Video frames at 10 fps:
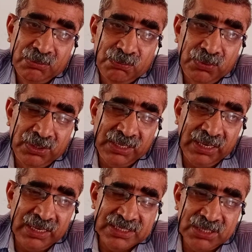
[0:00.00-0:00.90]

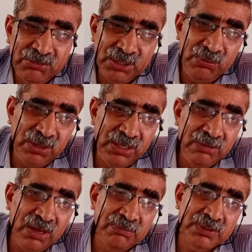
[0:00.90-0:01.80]
Political executive will
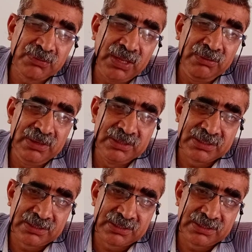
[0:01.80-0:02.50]
leave after 5 years.